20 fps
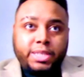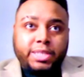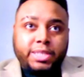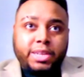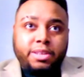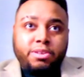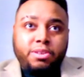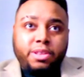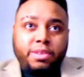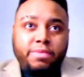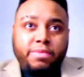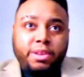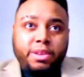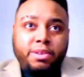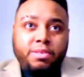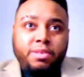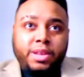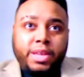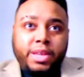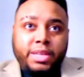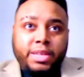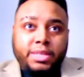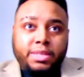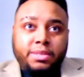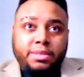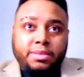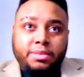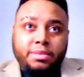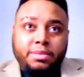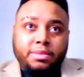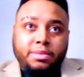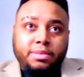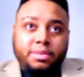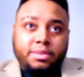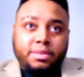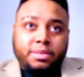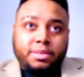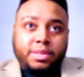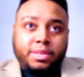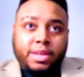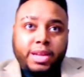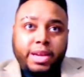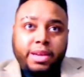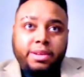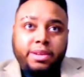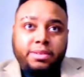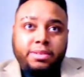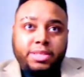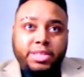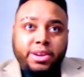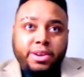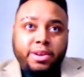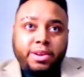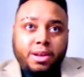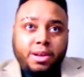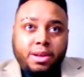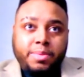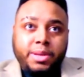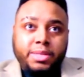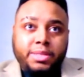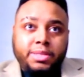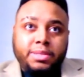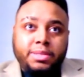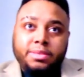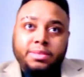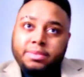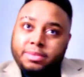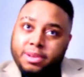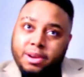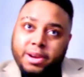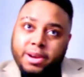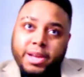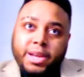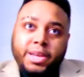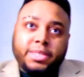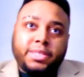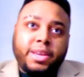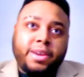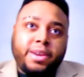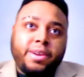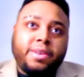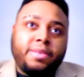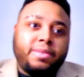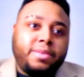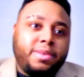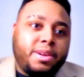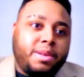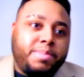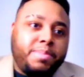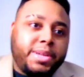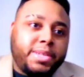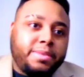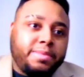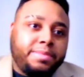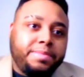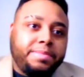said in the earlier video: links, like, share, comments. All right, guys, take care. God bless.